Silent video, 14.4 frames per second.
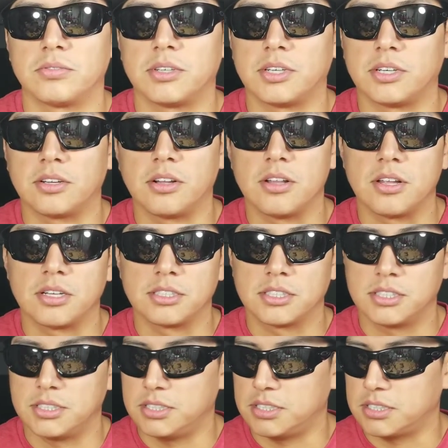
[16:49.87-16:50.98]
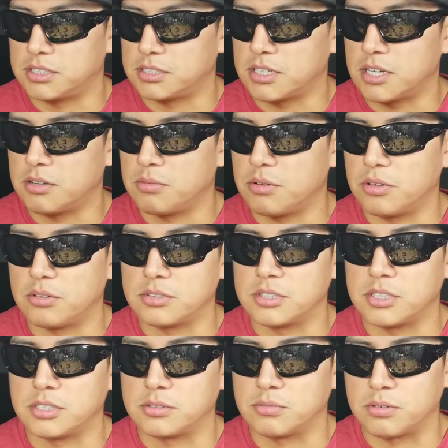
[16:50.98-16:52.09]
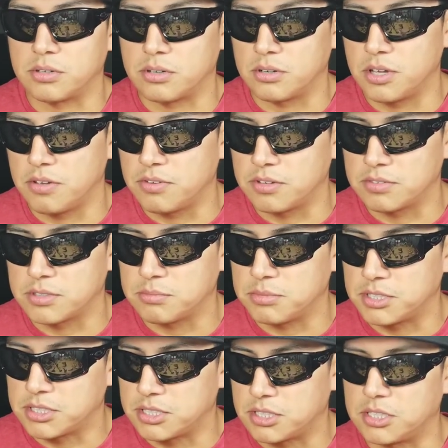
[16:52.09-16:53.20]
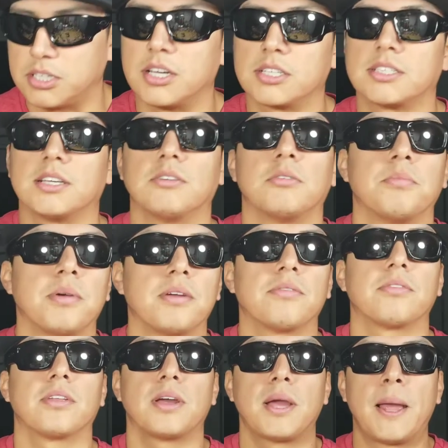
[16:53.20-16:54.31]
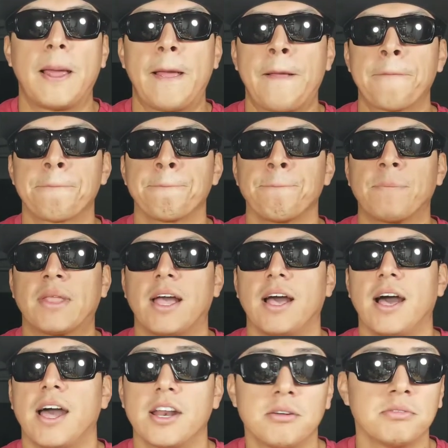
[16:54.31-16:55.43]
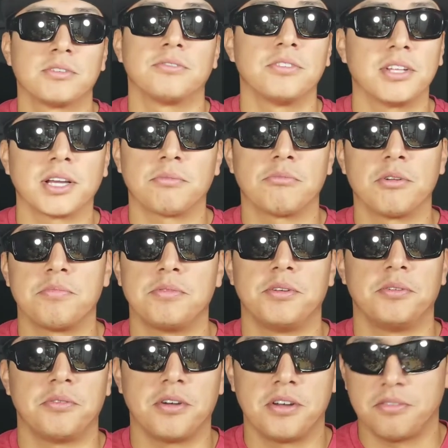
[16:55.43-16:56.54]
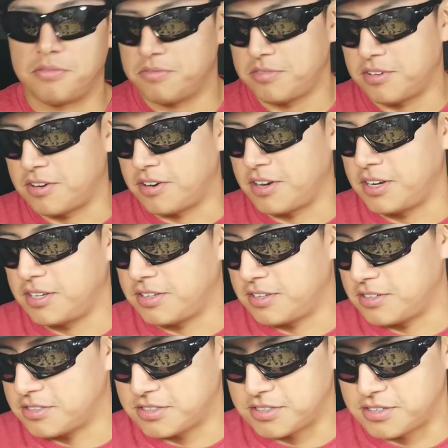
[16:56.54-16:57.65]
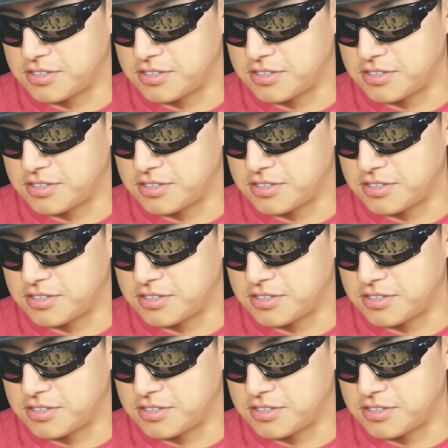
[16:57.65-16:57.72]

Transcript: And in all honesty, it's kind of one of those things where even if somebody said, yes, I will pay for that, I'd almost feel like I'm ripping you off. All right, there's